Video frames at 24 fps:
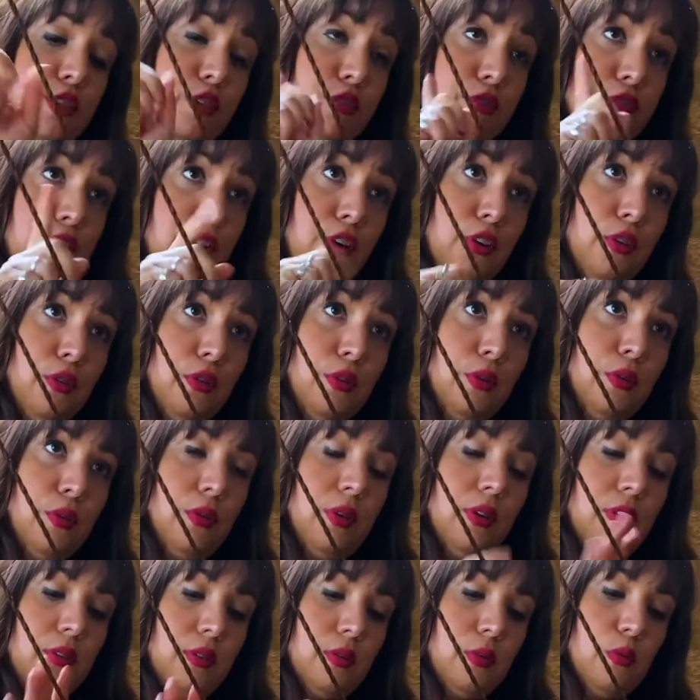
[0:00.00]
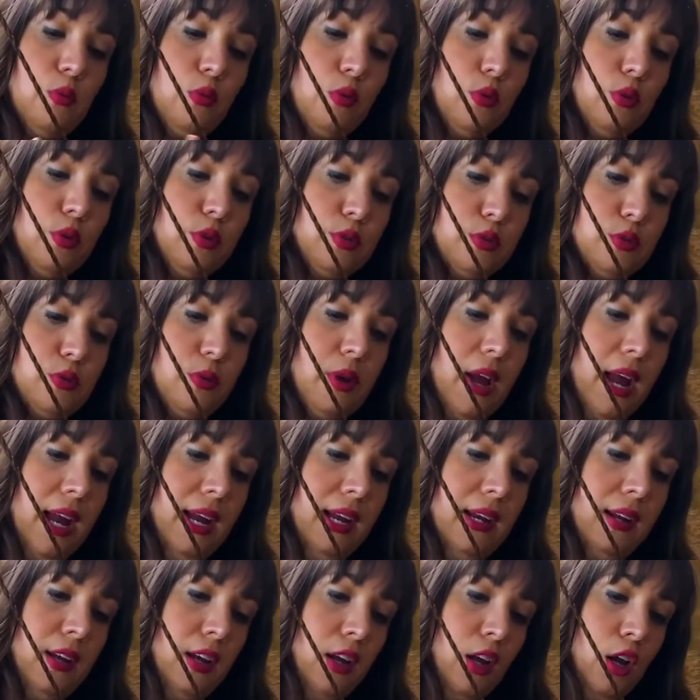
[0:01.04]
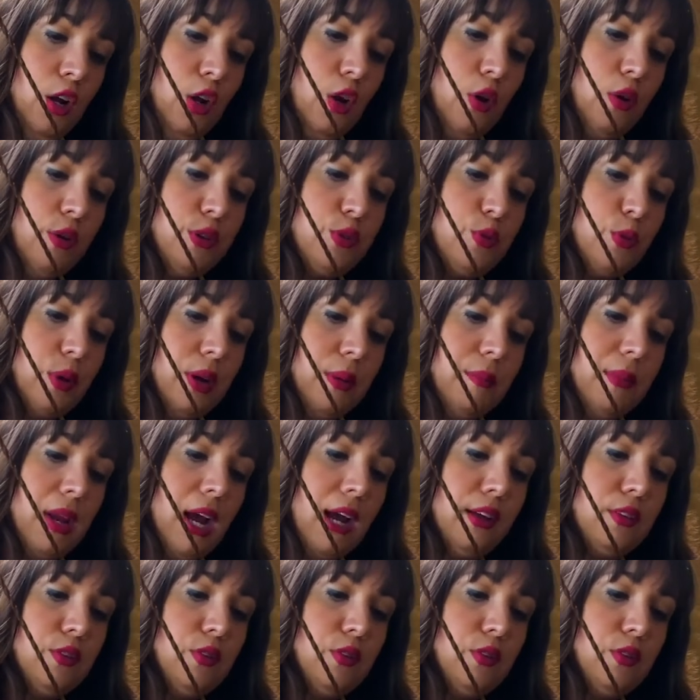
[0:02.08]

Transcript: a few rules, right? Notice what I'm not